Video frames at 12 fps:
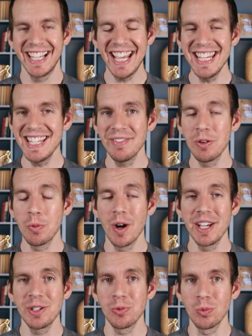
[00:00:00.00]
Hey
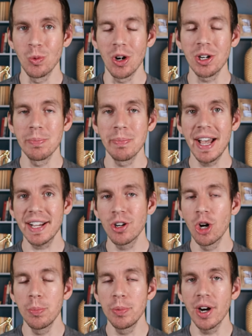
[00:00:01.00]
everyone, welcome
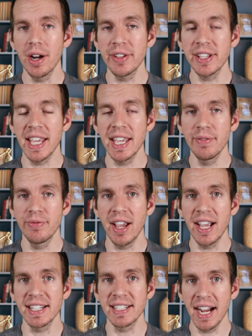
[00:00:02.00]
back. Hope you're having a
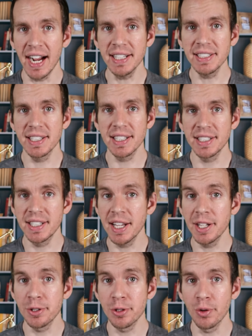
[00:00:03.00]
fantastic
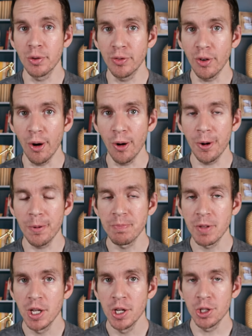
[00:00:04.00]
day so far.
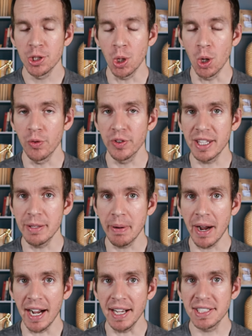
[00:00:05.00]
So over the
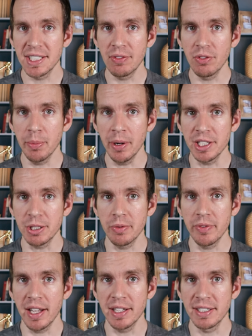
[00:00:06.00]
past several months,
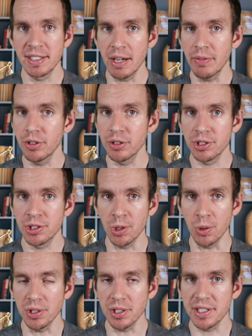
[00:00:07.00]
we've had several
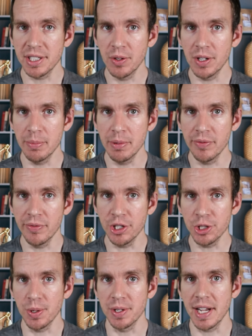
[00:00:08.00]
Social Security
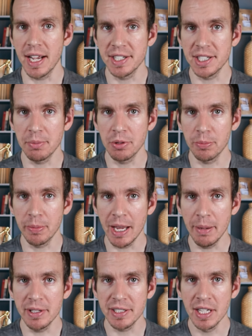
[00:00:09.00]
beneficiaries had some of their
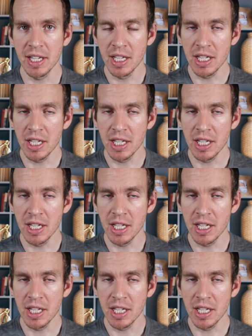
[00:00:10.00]
payments